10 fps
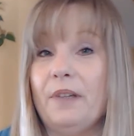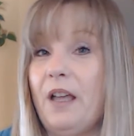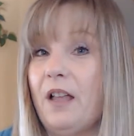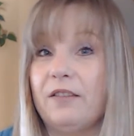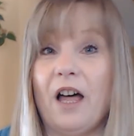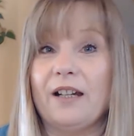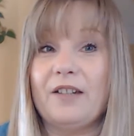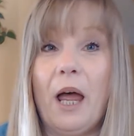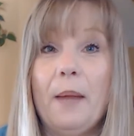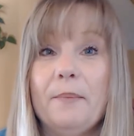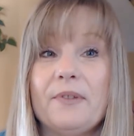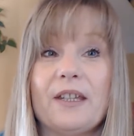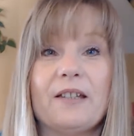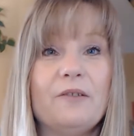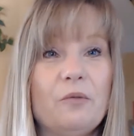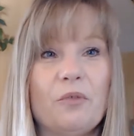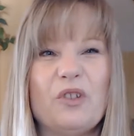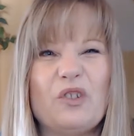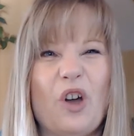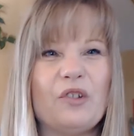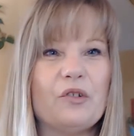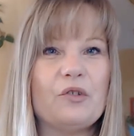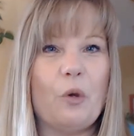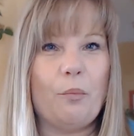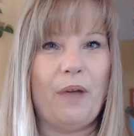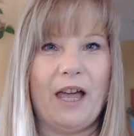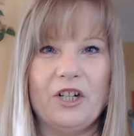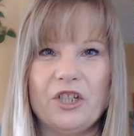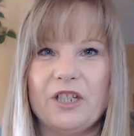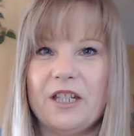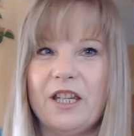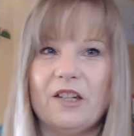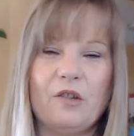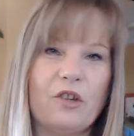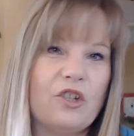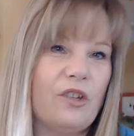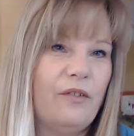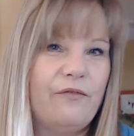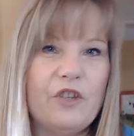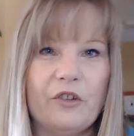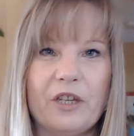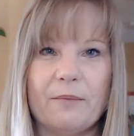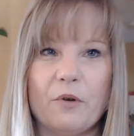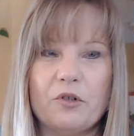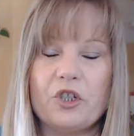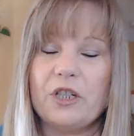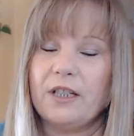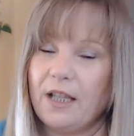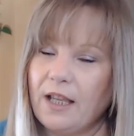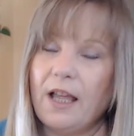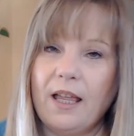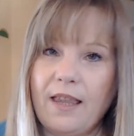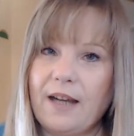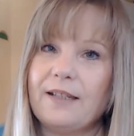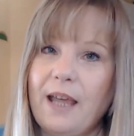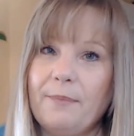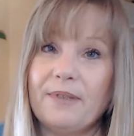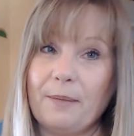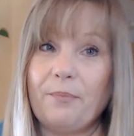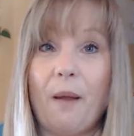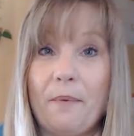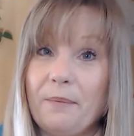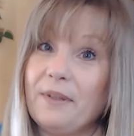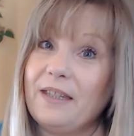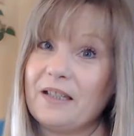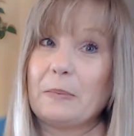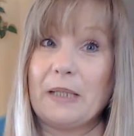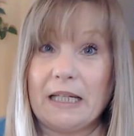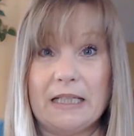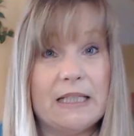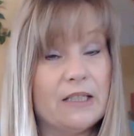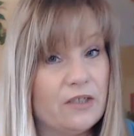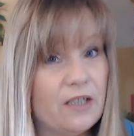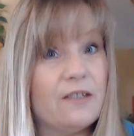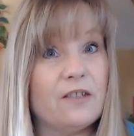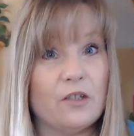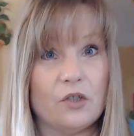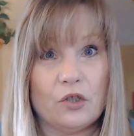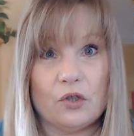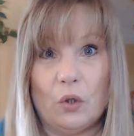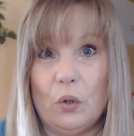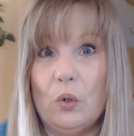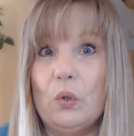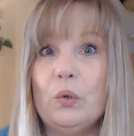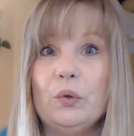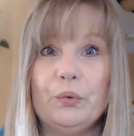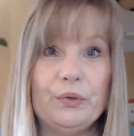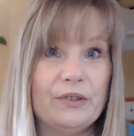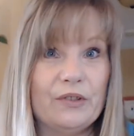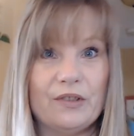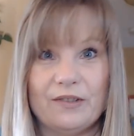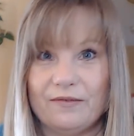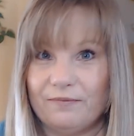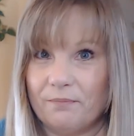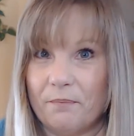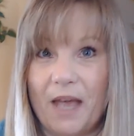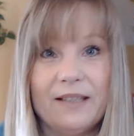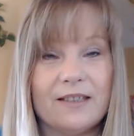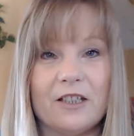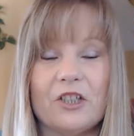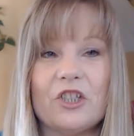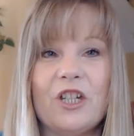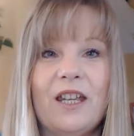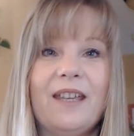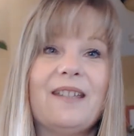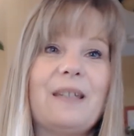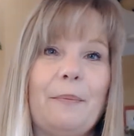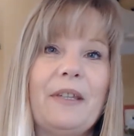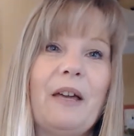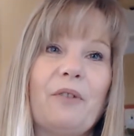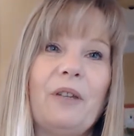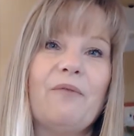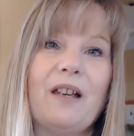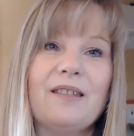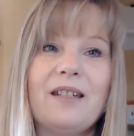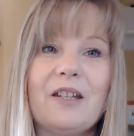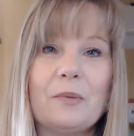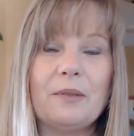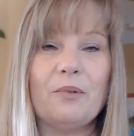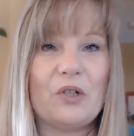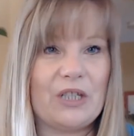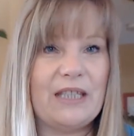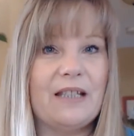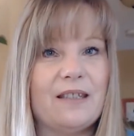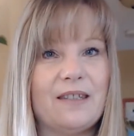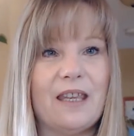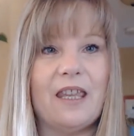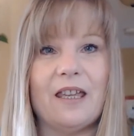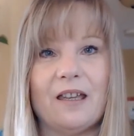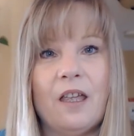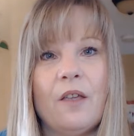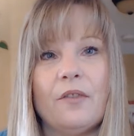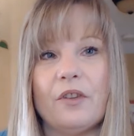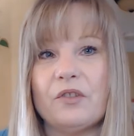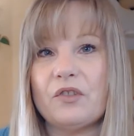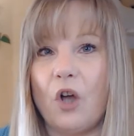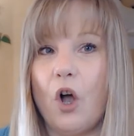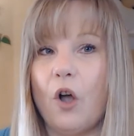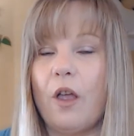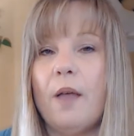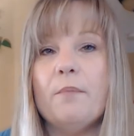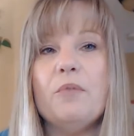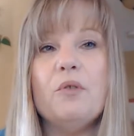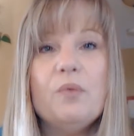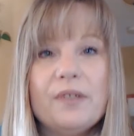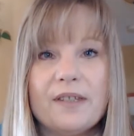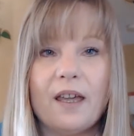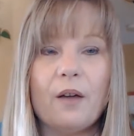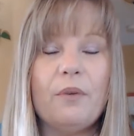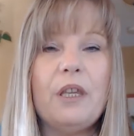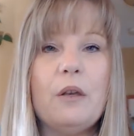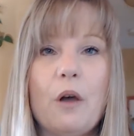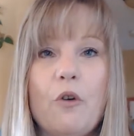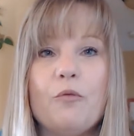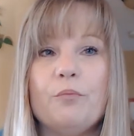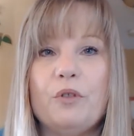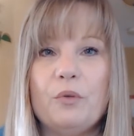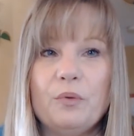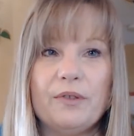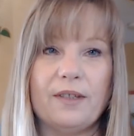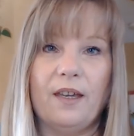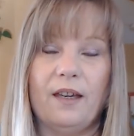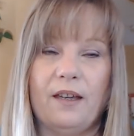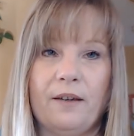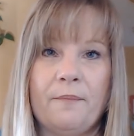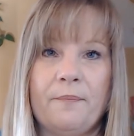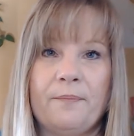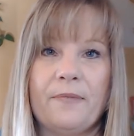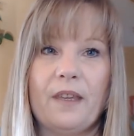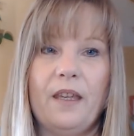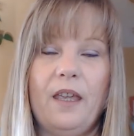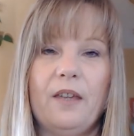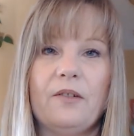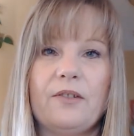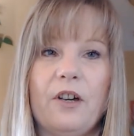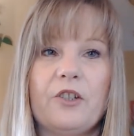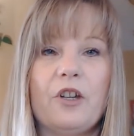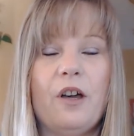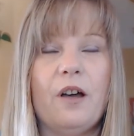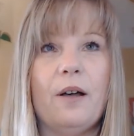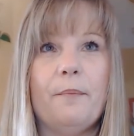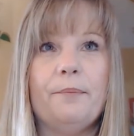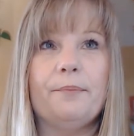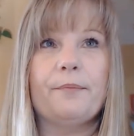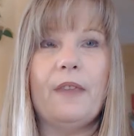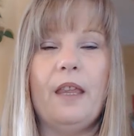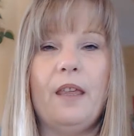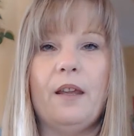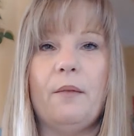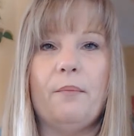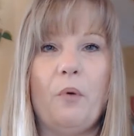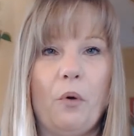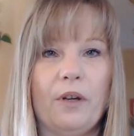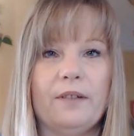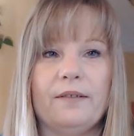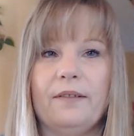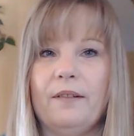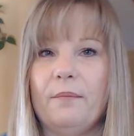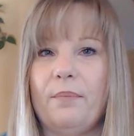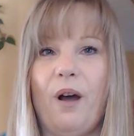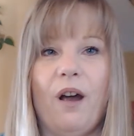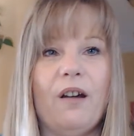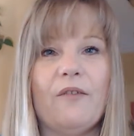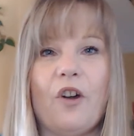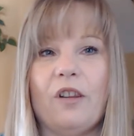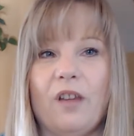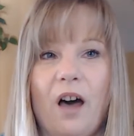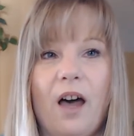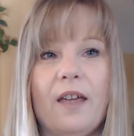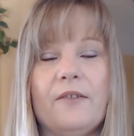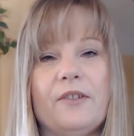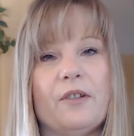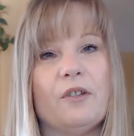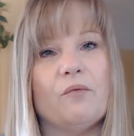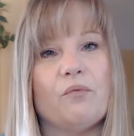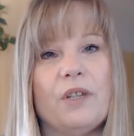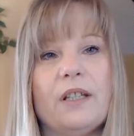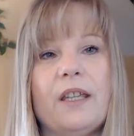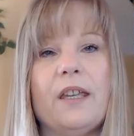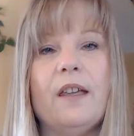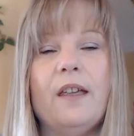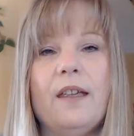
a lot of times, like when songs are so passionate and you could just feel the emotion, a lot of times that probably is because it's a soul message. It's something that really resonates with the person that's singing the song. Music, we know music is such an important part of our lives. It can really